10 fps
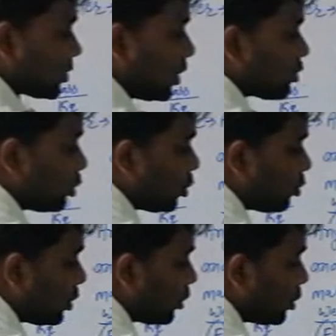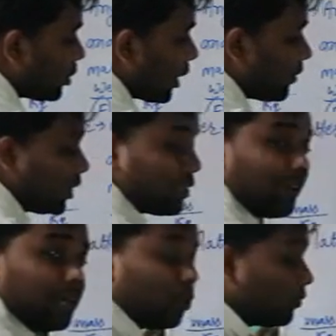acceleration due to gravity, the
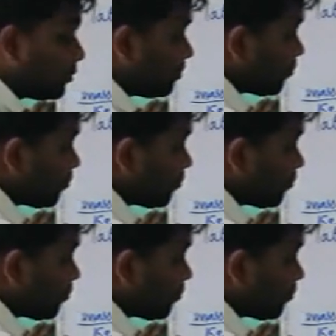value of